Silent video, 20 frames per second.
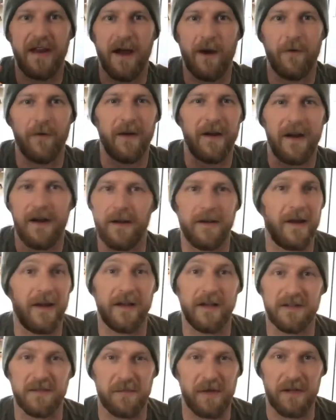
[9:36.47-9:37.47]
out, and I
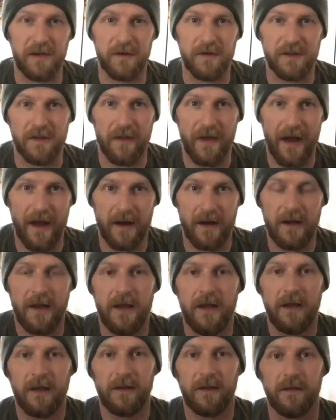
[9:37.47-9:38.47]
guess I'm not used to that
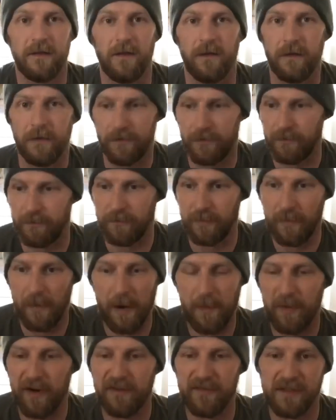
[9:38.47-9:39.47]
because my
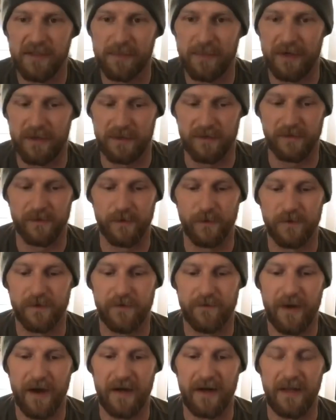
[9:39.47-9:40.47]
previous pairs of shoes have
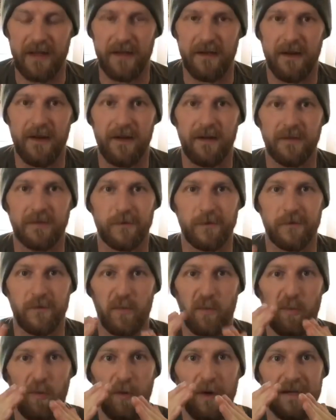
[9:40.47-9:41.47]
kind of ended in sort of a
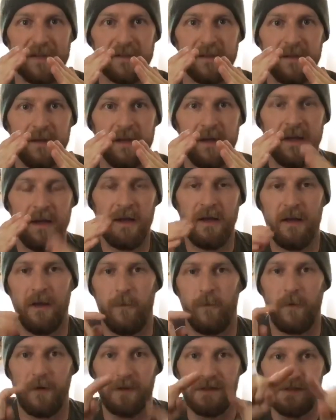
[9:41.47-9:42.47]
point,
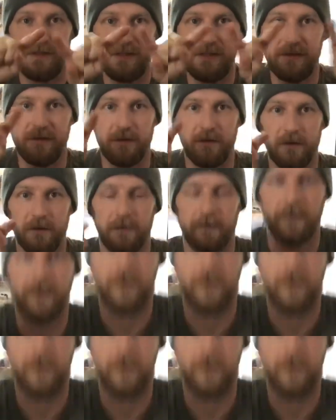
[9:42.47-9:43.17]
whereas these are,